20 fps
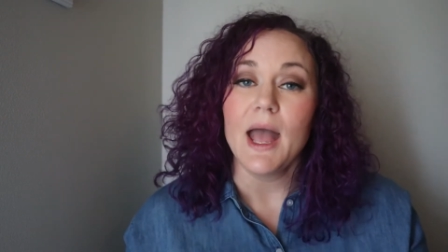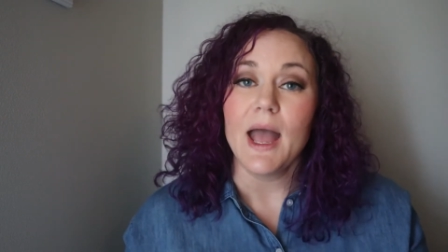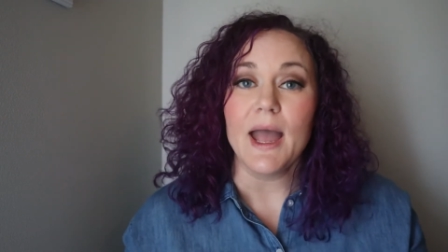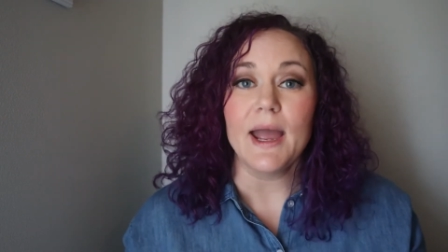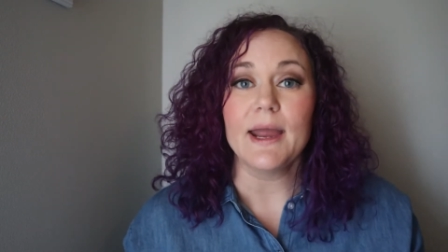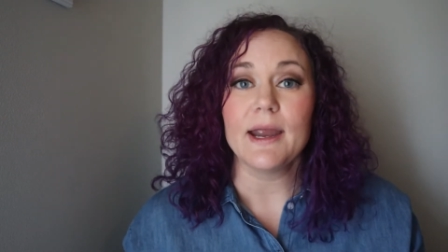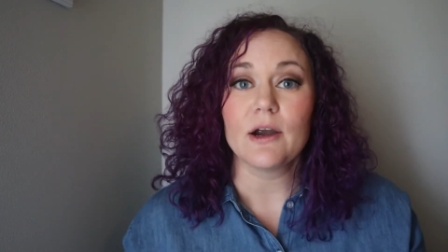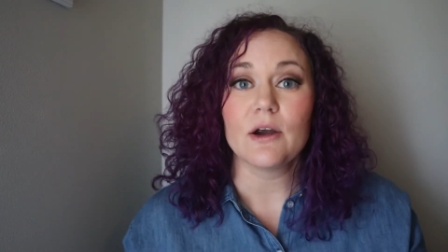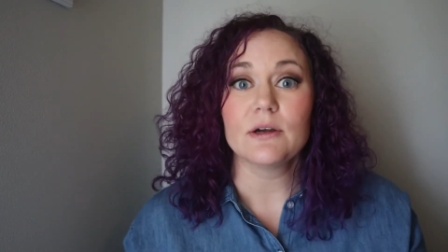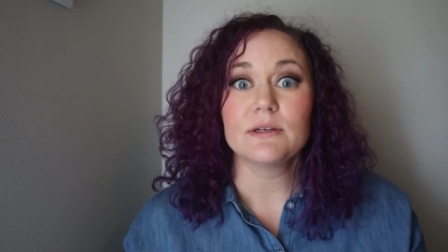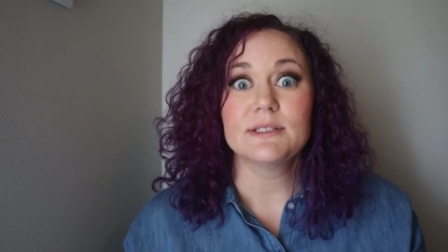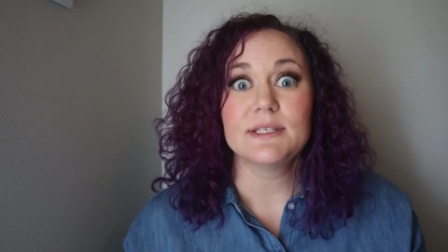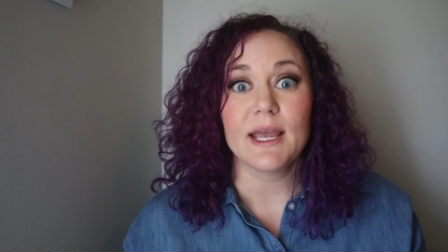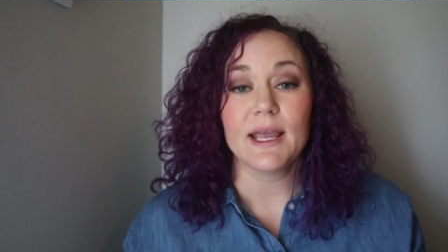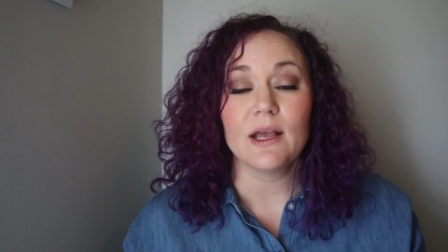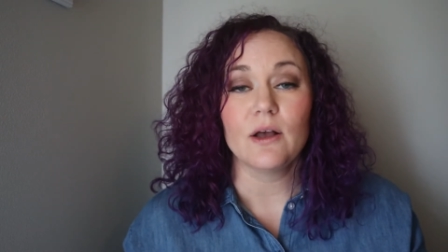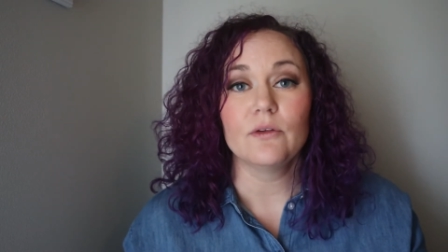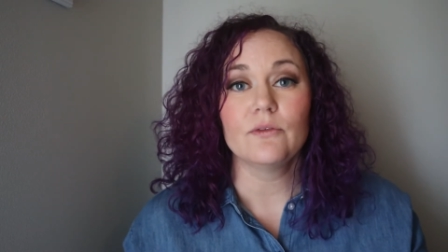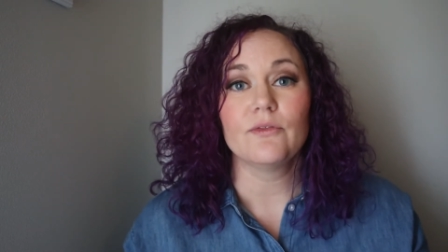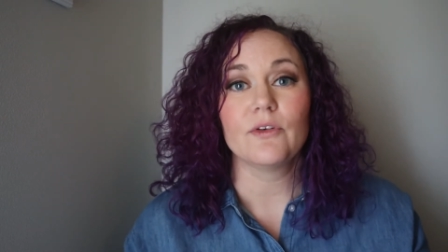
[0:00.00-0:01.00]
hair
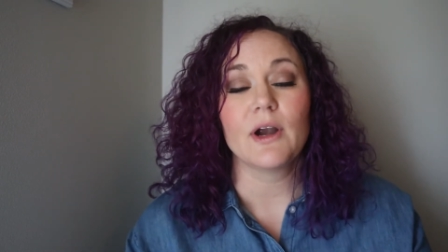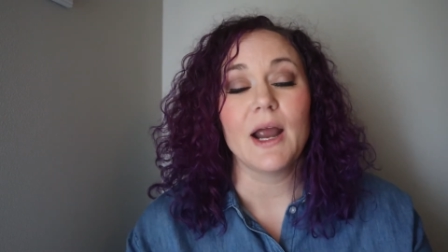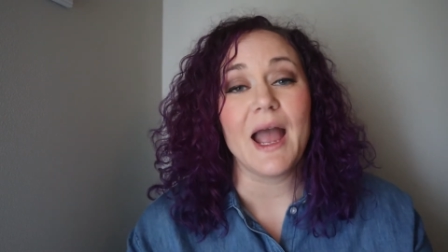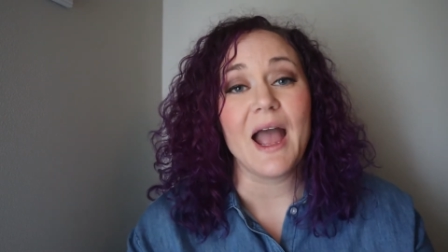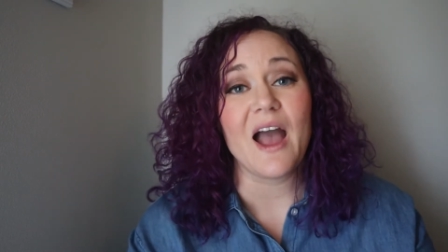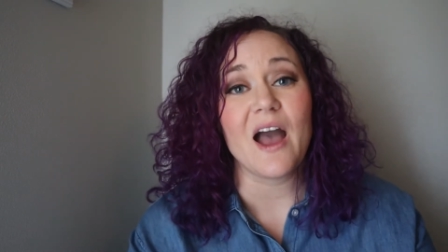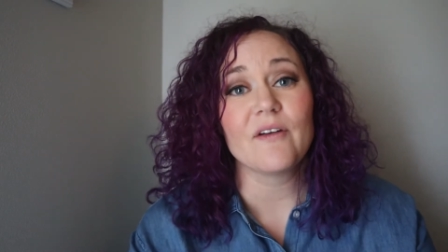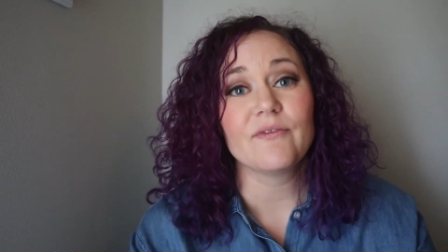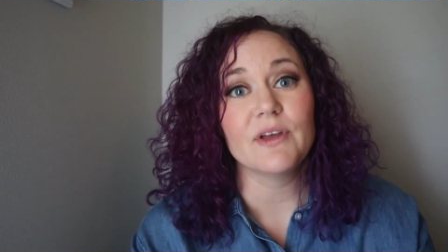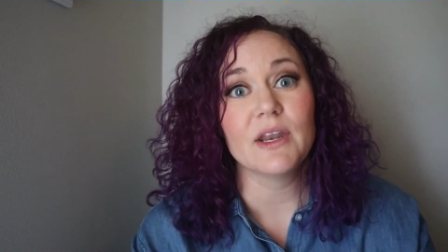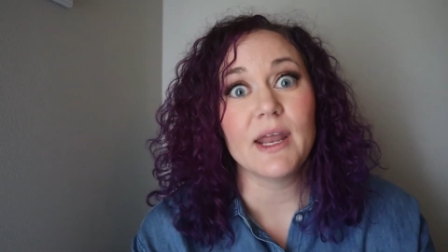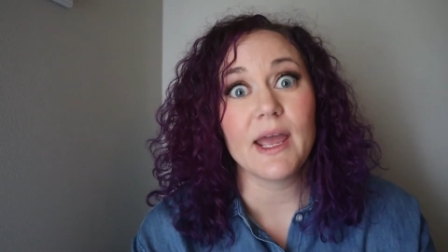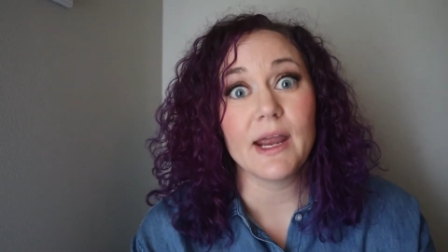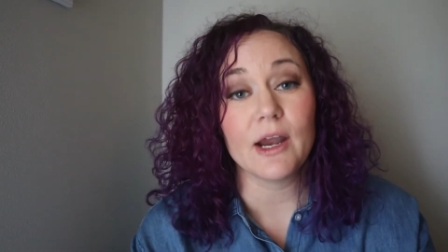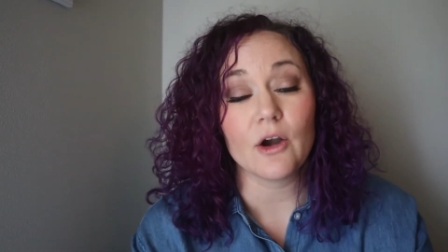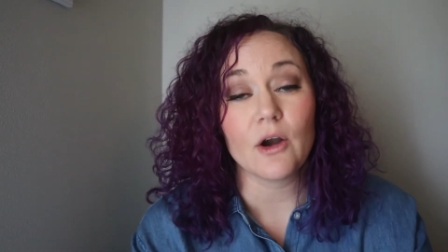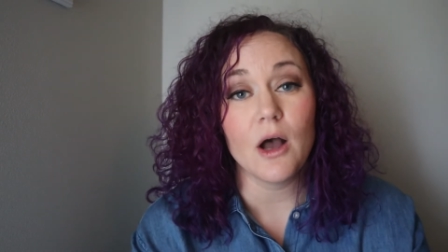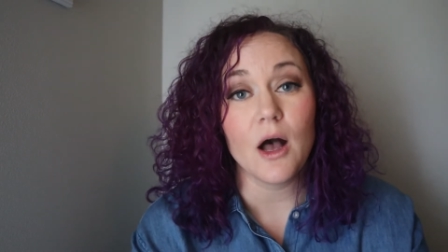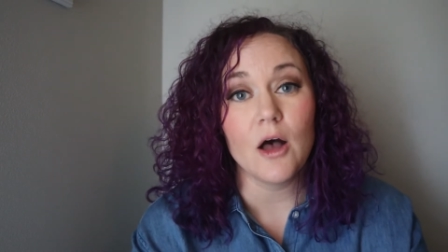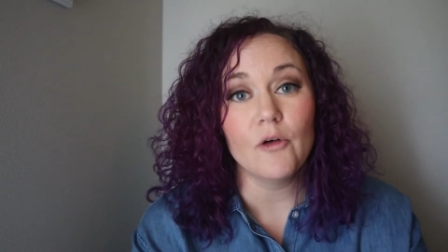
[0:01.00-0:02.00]
down for half and
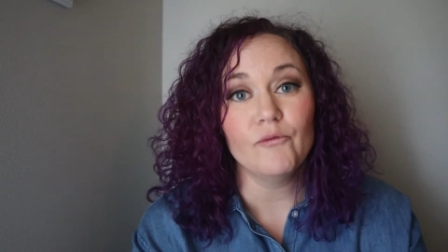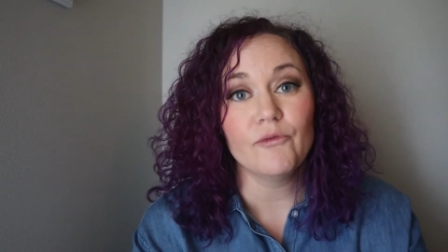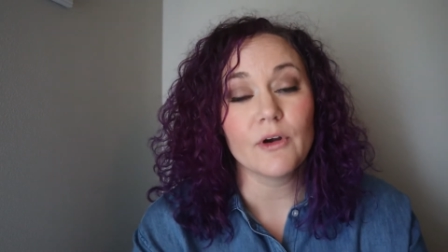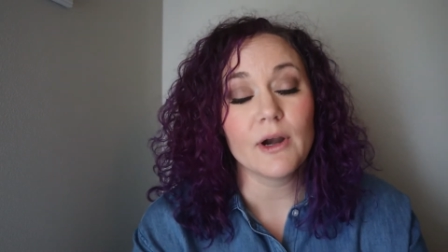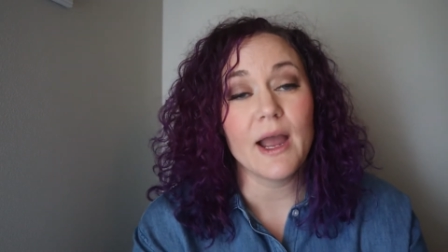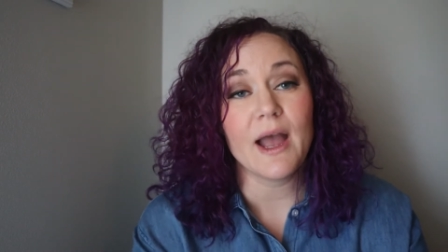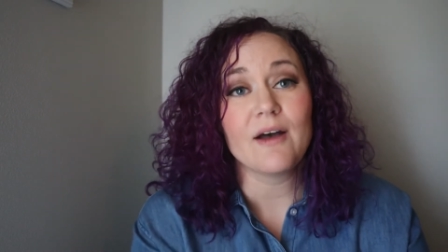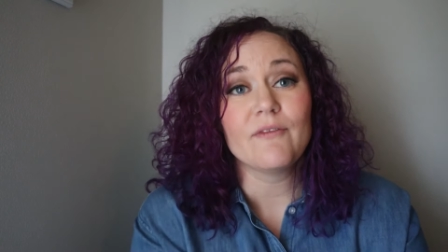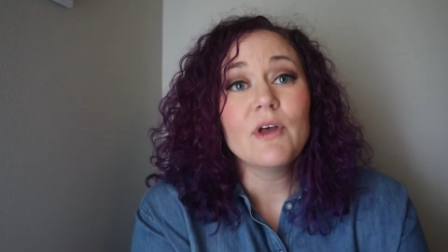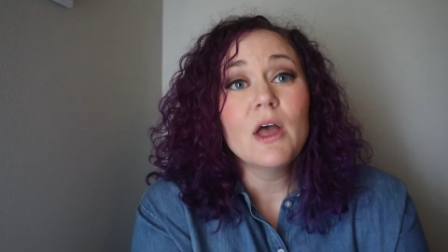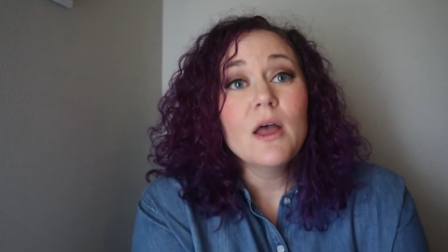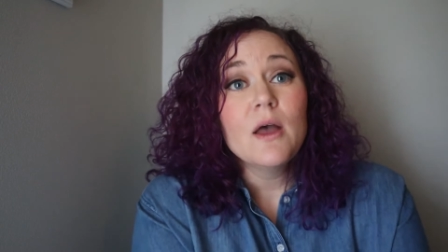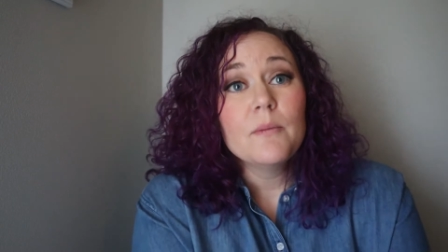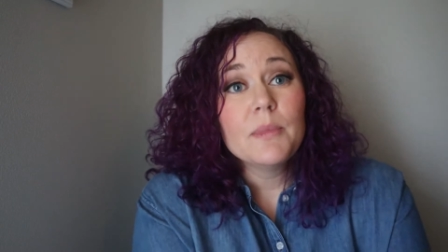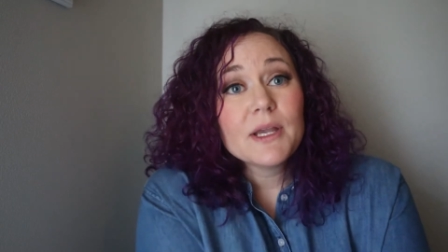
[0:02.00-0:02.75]
hair up for half